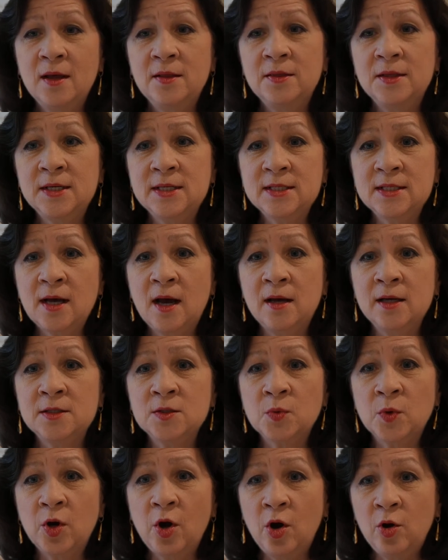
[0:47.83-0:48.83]
the
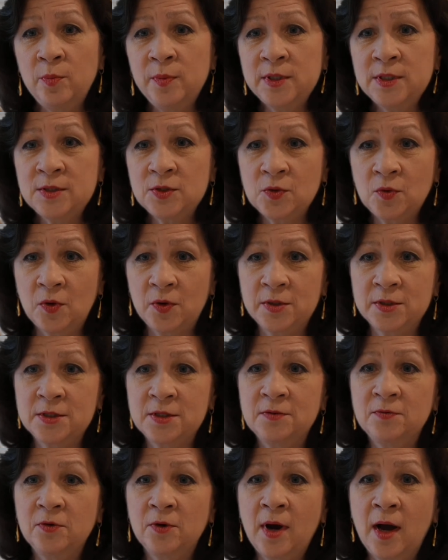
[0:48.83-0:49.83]
designs were open
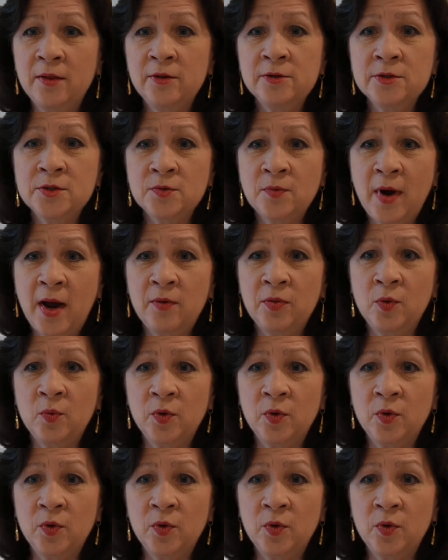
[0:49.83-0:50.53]
sourced for others around the